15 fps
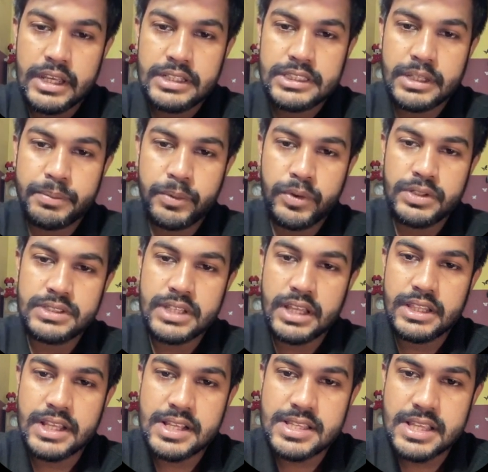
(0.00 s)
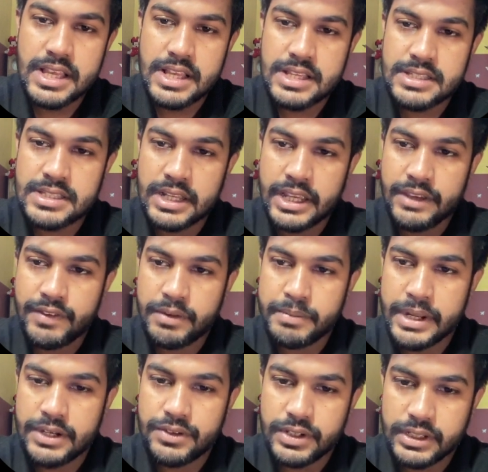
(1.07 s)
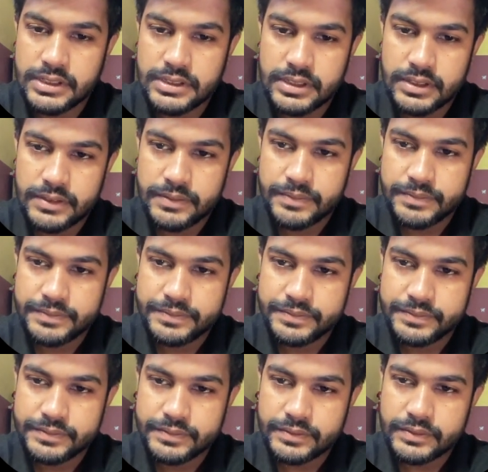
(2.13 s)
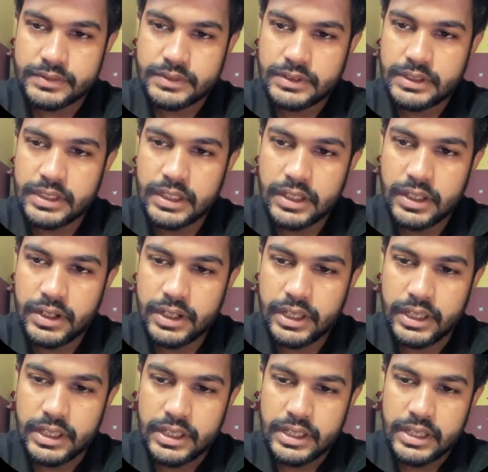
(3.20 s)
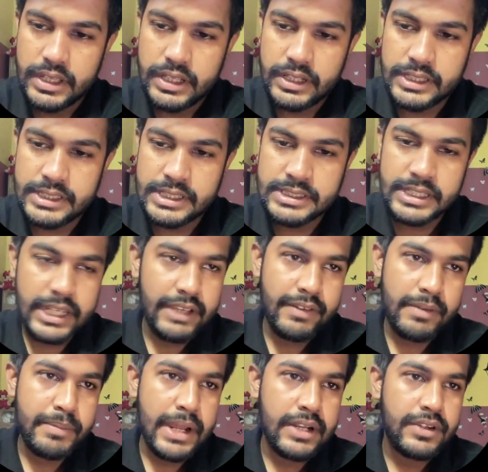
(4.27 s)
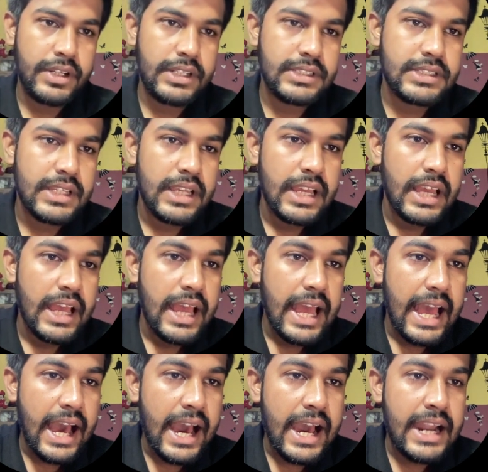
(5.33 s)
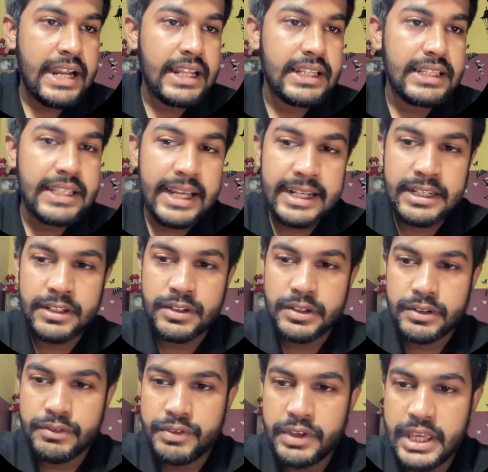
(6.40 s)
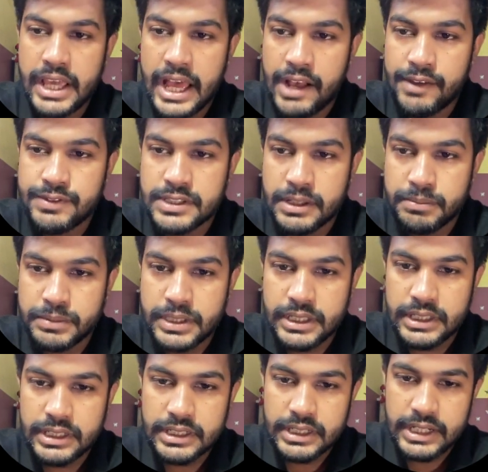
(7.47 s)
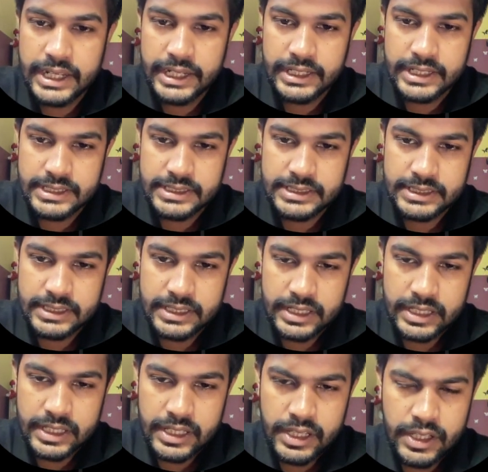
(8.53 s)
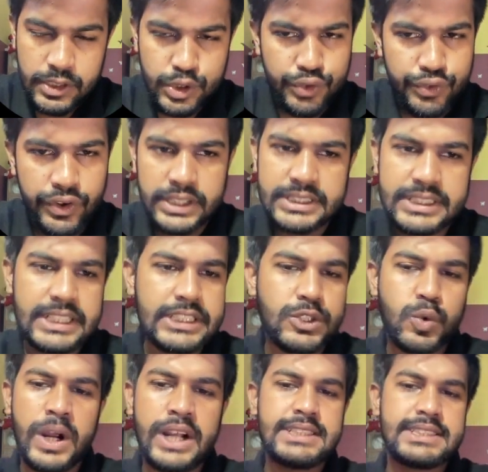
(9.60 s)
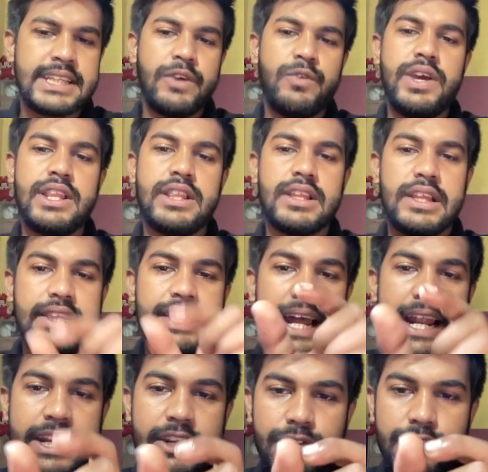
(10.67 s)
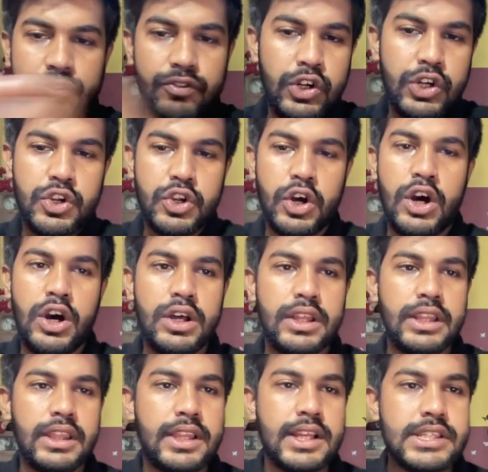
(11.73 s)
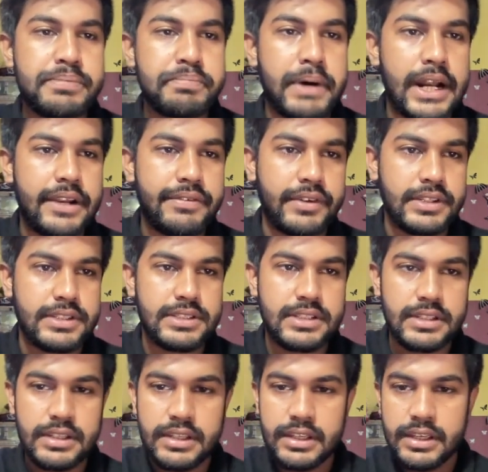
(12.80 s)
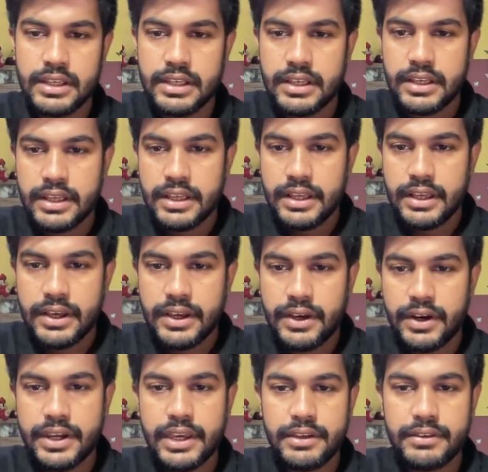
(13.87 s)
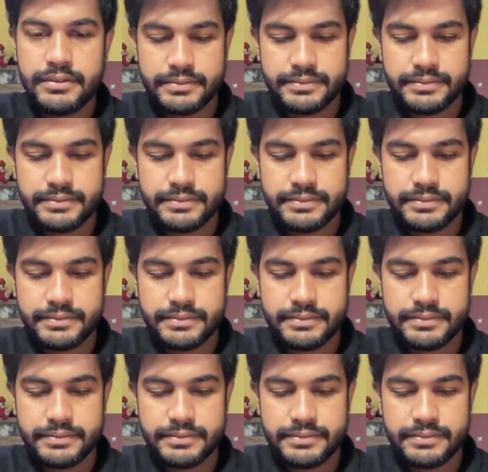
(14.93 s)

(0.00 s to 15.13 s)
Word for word: Suppose this is the given matrix. Okay, this is the given matrix. And then we have something like this. So first it's quite sanguine that we would draw this part first. Okay.